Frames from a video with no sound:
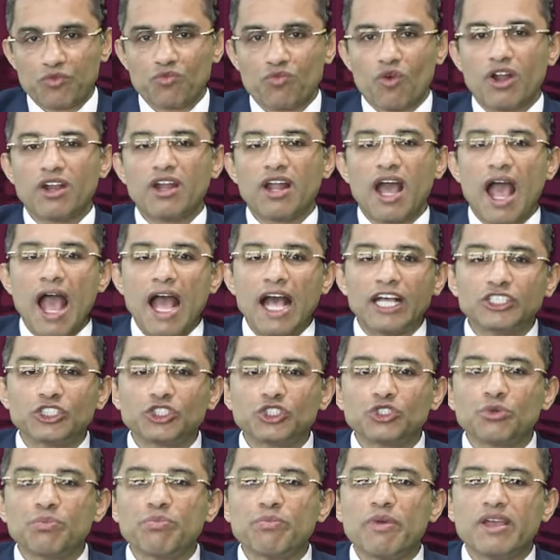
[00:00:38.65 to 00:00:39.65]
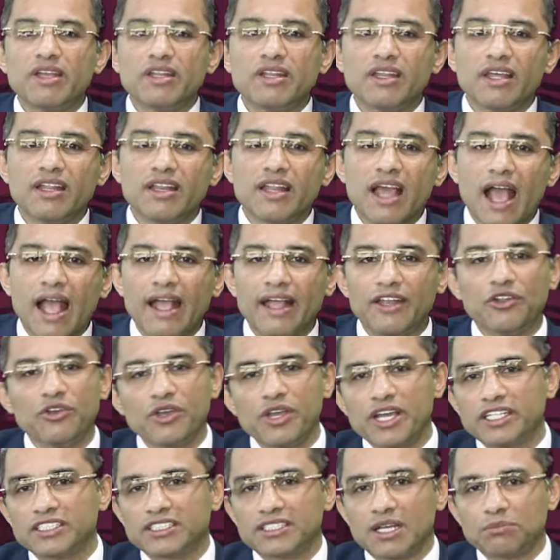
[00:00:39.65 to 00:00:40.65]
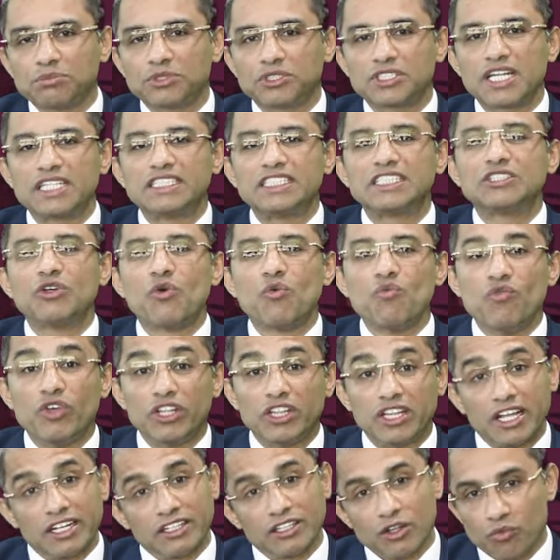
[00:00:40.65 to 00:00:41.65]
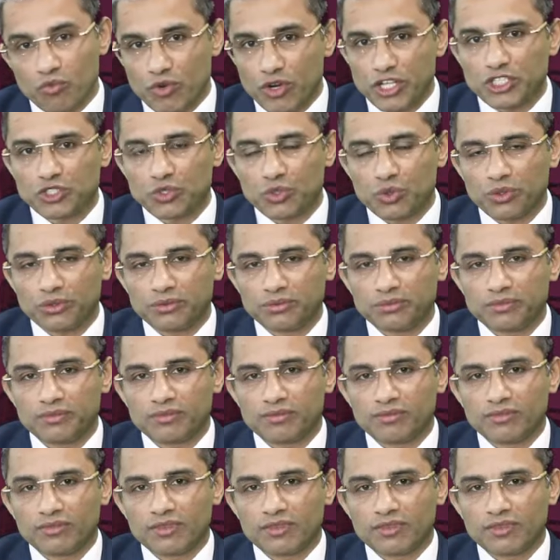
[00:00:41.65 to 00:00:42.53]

one has to maintain adequate substance within the free zone.